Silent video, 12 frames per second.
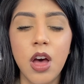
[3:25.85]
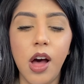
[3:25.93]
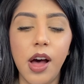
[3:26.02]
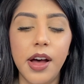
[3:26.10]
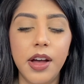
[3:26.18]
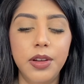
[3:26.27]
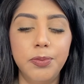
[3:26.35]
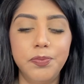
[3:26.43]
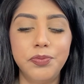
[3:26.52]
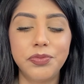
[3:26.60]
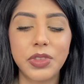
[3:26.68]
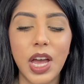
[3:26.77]

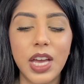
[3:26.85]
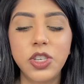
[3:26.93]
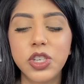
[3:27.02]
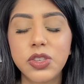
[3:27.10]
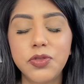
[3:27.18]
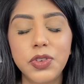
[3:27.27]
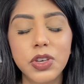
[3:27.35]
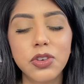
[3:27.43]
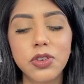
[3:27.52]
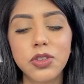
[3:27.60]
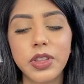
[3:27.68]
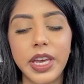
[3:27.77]
Um, I just
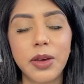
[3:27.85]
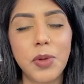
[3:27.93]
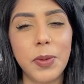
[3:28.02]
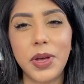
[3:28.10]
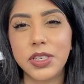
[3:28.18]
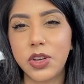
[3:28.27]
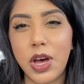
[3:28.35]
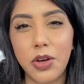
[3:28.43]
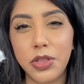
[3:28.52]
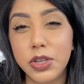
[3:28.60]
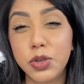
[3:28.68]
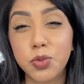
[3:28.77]
feel like my mental
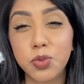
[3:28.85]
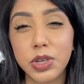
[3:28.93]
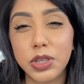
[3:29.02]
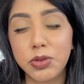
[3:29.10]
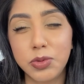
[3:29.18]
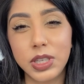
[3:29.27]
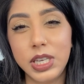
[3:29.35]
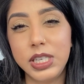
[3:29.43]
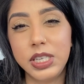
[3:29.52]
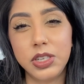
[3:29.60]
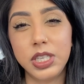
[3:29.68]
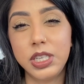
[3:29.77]
health is really, really
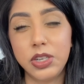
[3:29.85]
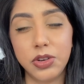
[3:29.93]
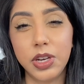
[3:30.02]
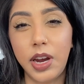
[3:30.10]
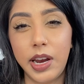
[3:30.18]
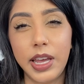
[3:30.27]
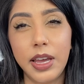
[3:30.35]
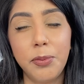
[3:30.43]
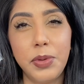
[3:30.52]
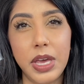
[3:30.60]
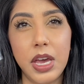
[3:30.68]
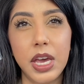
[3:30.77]
deteriorating
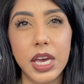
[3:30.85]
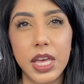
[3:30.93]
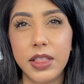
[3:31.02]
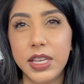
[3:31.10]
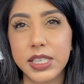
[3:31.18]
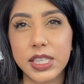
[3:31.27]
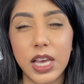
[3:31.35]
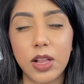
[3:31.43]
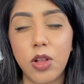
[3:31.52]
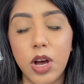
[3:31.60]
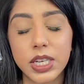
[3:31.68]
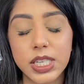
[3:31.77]
being in this like
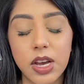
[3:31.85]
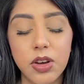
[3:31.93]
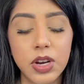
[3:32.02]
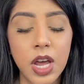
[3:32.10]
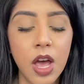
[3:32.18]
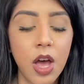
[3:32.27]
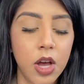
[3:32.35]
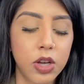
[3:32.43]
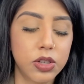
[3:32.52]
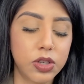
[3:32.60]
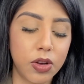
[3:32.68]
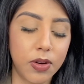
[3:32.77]
lockdown.
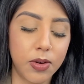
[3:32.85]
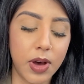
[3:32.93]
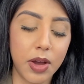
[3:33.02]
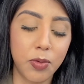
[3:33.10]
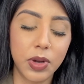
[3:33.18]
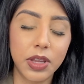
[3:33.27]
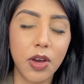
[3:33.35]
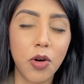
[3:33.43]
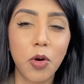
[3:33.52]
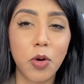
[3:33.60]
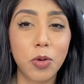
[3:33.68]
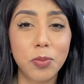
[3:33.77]
So I really
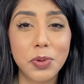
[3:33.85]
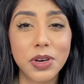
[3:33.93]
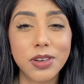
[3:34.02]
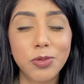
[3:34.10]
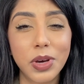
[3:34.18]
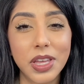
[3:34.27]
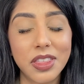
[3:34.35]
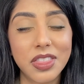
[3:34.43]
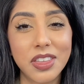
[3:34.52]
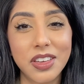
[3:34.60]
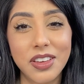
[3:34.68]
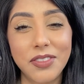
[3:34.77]
hope with
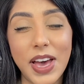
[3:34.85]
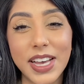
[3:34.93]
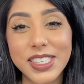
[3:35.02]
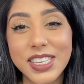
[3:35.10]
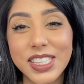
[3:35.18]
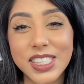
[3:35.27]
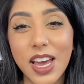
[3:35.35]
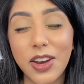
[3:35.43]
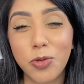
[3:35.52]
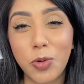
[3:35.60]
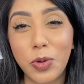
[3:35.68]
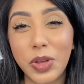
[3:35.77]
the vaccines kind
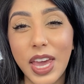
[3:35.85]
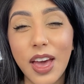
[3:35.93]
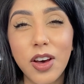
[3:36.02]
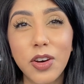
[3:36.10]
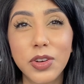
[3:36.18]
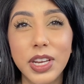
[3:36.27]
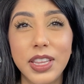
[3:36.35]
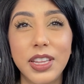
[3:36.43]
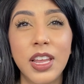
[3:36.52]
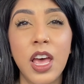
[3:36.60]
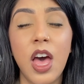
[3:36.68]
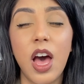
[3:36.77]
of rolling out
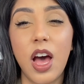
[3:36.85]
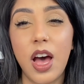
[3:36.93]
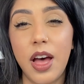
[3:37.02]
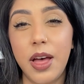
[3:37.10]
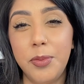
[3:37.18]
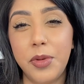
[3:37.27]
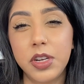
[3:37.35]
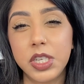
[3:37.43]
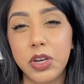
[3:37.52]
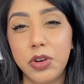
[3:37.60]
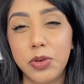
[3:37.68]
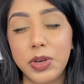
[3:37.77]
and um,
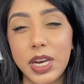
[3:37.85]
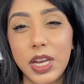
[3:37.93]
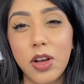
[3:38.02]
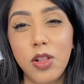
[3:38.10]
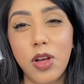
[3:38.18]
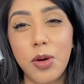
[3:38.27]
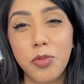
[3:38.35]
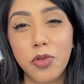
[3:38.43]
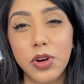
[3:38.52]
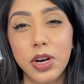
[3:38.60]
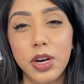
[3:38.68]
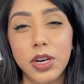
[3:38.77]
Ontario getting a lot
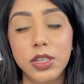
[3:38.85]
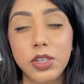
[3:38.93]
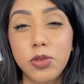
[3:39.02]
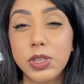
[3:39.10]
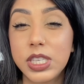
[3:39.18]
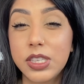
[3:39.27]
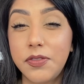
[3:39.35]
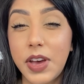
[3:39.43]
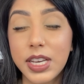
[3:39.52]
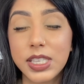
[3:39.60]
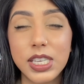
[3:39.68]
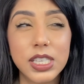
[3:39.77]
more doses of
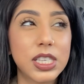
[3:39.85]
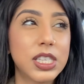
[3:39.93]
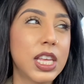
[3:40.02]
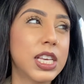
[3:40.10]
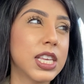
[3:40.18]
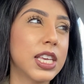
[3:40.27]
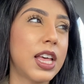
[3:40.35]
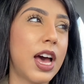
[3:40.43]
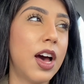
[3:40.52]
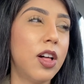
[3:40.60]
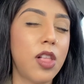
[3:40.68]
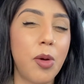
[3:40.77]
vaccines and things like
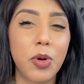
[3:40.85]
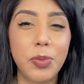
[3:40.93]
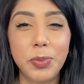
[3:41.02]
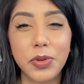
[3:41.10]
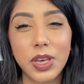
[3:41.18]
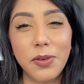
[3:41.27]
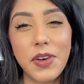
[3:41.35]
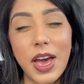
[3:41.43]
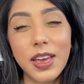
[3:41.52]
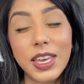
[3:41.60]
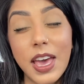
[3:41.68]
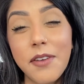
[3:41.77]
that, a lot more people can va
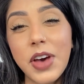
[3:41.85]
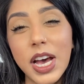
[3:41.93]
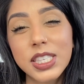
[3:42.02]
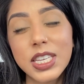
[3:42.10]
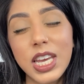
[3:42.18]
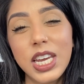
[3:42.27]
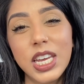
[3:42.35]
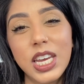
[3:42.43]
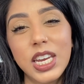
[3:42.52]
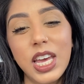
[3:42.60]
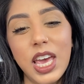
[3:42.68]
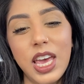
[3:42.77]
get
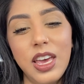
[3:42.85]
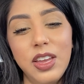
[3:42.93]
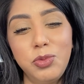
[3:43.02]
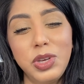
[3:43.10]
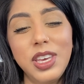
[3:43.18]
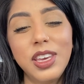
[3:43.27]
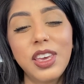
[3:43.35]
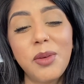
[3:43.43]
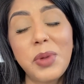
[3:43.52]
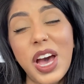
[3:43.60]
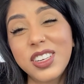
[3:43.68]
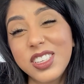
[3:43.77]
vaccinated and we can get
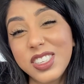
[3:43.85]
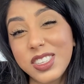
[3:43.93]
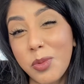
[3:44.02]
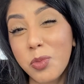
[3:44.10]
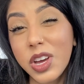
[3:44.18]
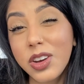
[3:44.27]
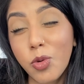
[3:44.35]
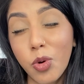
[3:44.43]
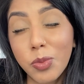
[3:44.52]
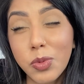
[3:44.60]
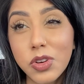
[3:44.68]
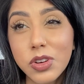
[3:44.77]
back to somewhat
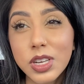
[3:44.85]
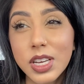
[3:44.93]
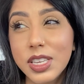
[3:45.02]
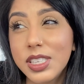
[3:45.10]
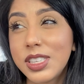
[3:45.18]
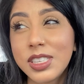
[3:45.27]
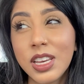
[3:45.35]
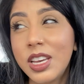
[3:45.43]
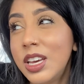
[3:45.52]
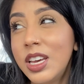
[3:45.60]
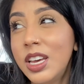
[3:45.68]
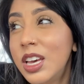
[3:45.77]
normal because because
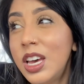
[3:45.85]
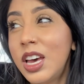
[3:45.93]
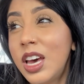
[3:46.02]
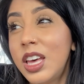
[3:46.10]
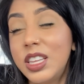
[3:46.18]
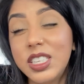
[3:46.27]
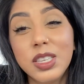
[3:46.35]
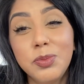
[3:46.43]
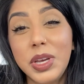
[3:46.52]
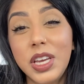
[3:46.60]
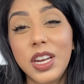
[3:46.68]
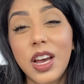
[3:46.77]
this has
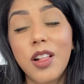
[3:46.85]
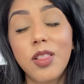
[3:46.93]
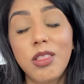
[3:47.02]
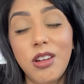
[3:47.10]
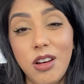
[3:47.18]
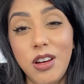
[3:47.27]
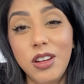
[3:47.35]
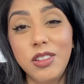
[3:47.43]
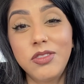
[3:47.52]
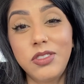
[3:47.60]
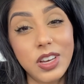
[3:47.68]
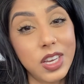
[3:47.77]
been a long
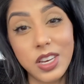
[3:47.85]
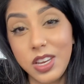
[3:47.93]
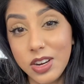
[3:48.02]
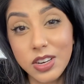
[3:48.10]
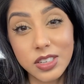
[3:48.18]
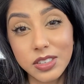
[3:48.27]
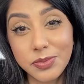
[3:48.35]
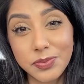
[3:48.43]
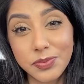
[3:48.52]
fucking year.